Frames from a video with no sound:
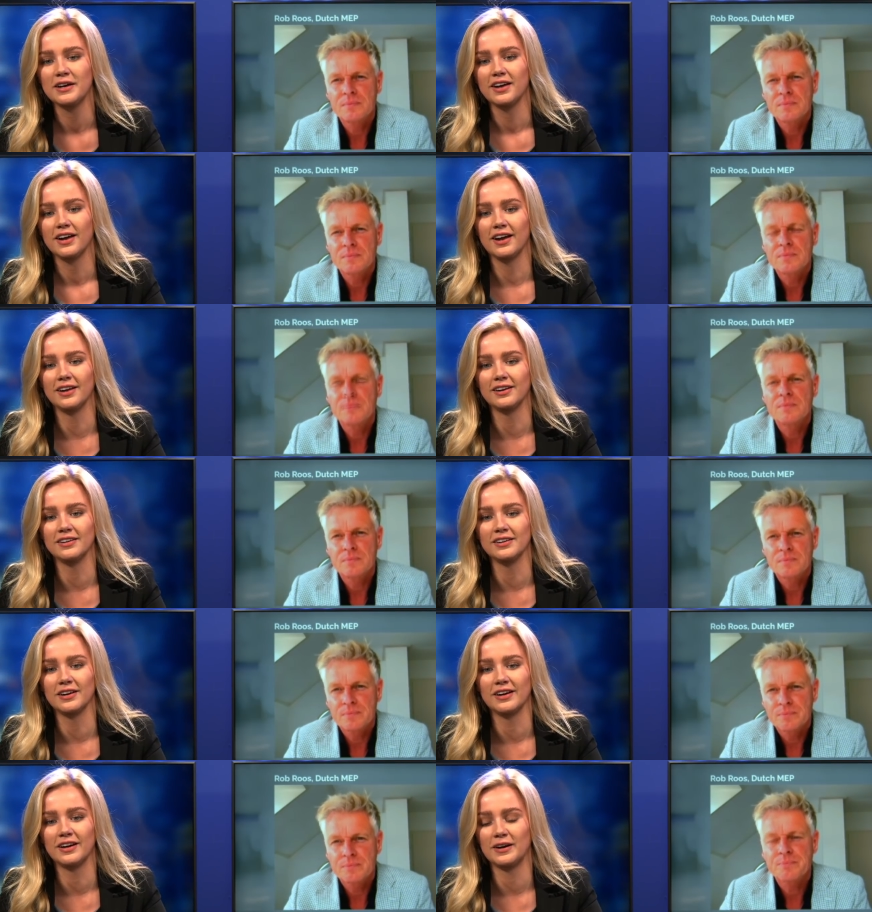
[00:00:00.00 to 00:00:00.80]
Speaker 1: And
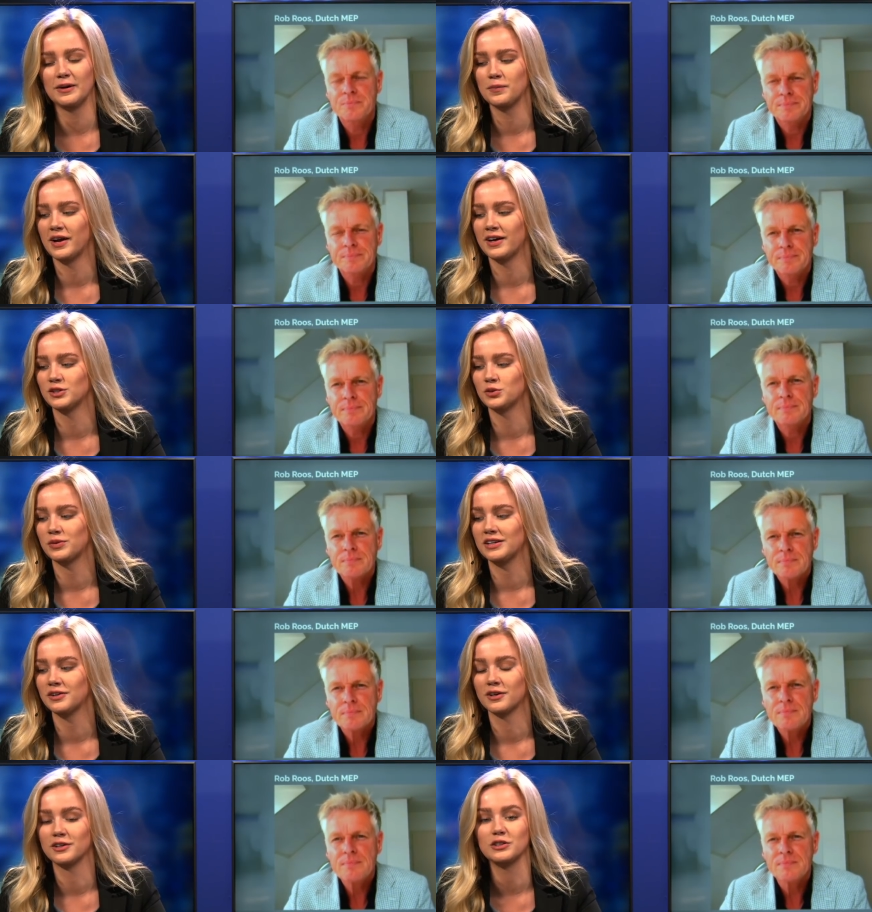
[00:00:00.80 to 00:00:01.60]
um, as
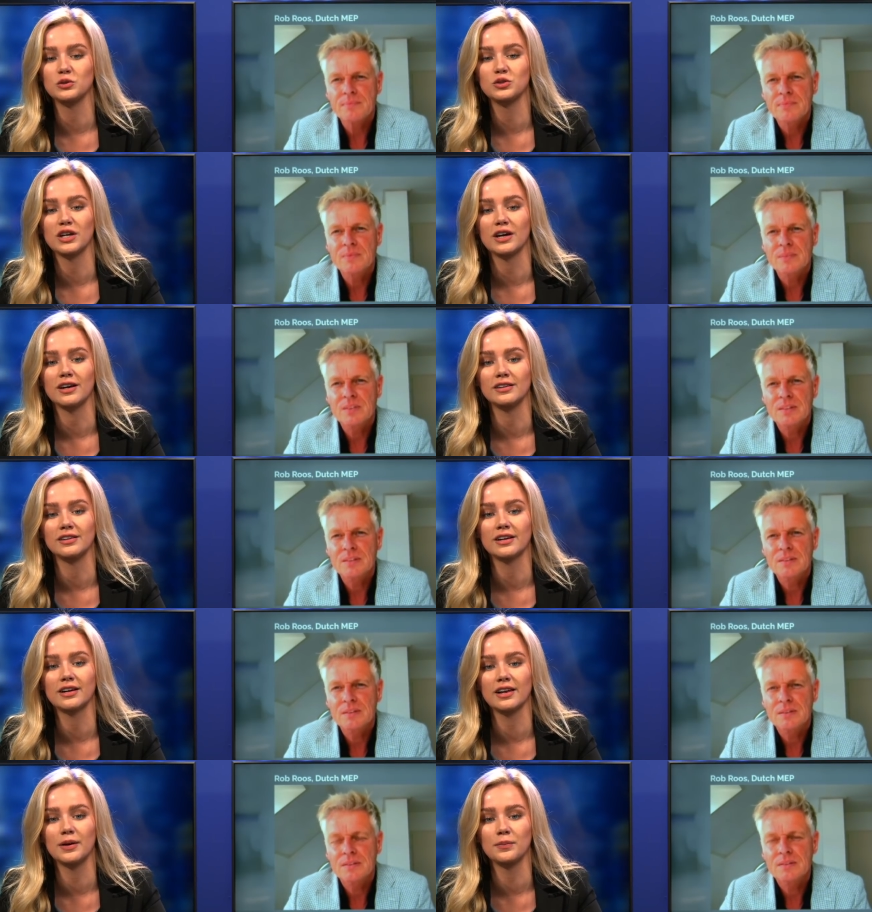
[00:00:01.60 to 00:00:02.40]
we heard you say in the
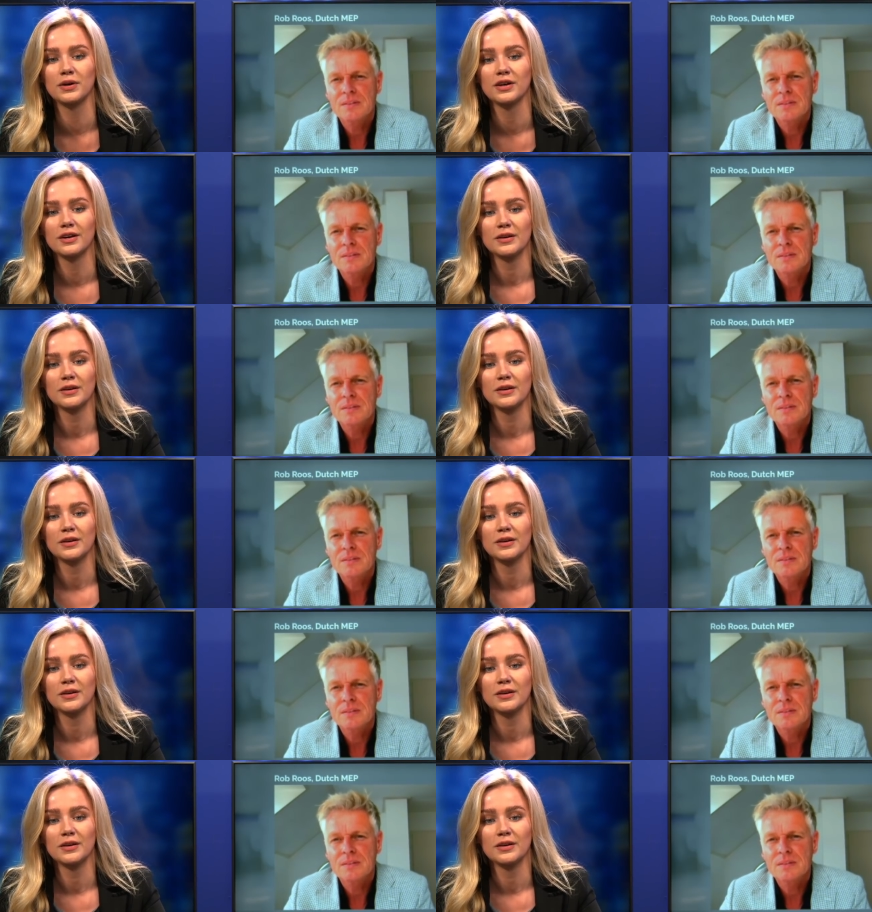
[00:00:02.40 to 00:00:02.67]
clip,